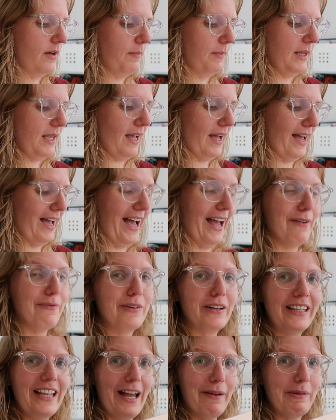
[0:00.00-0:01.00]
But yeah, I'm
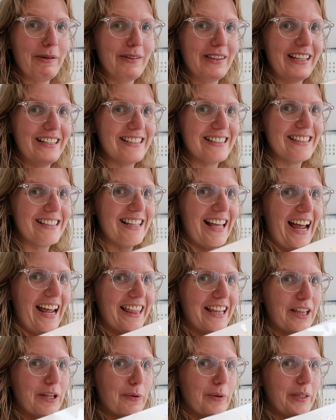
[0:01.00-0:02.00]
really happy with these. I
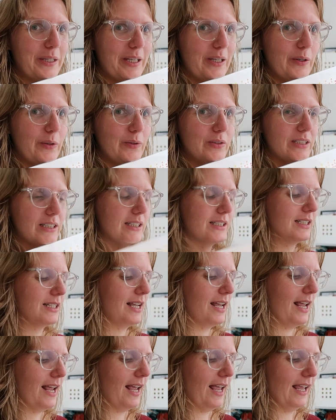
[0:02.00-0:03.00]
think they're really cute,
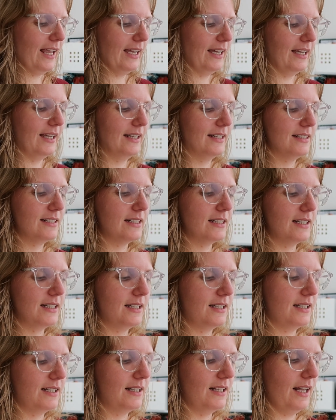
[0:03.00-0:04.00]
and
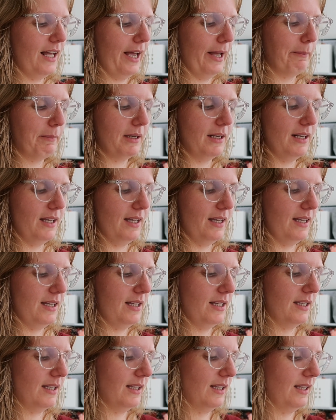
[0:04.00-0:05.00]
I'm gonna
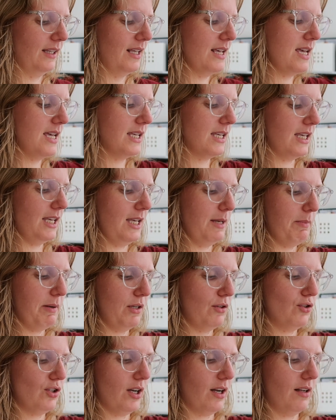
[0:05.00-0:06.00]
keep
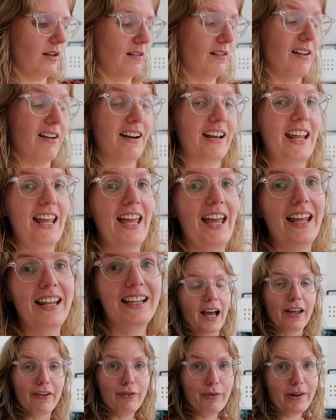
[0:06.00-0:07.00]
chugging along.
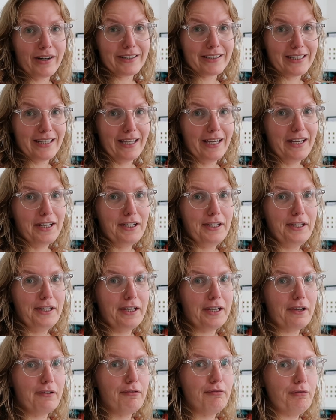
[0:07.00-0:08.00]
I've worked
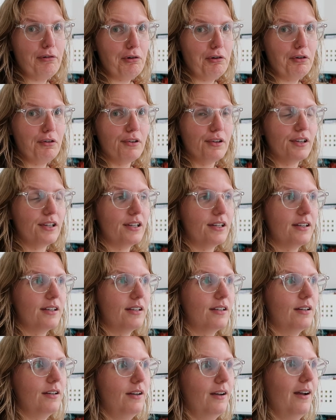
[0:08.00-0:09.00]
like a full
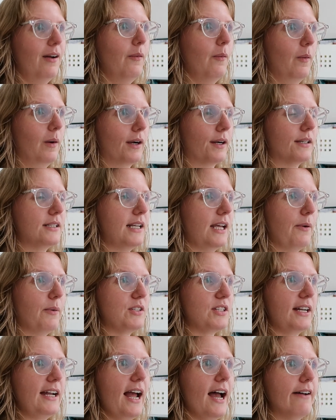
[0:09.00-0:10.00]
work day,
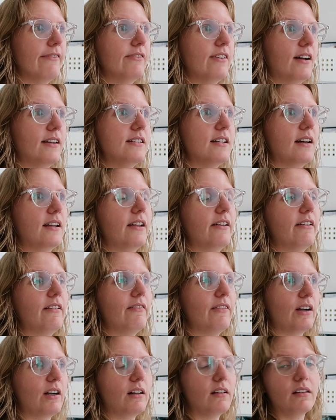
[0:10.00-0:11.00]
which I have not done in
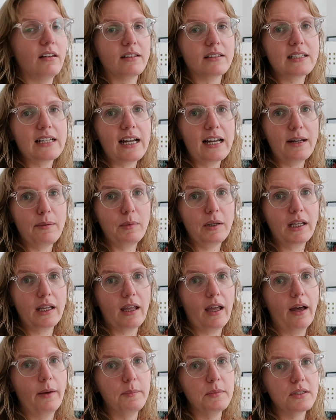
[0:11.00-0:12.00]
a very long time when it
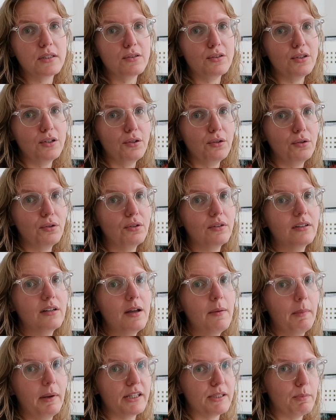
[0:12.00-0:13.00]
comes to
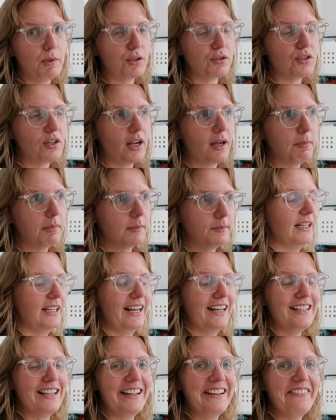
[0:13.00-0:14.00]
my small shop, and
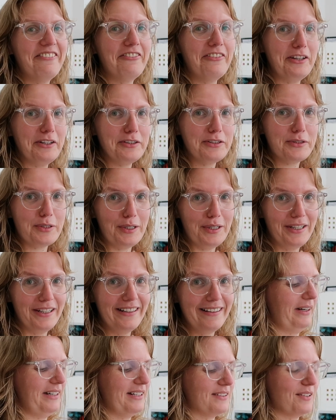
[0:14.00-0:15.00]
it feels
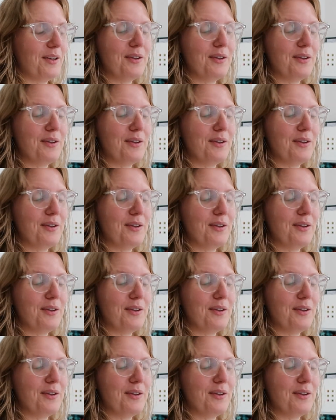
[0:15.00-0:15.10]
good, but it's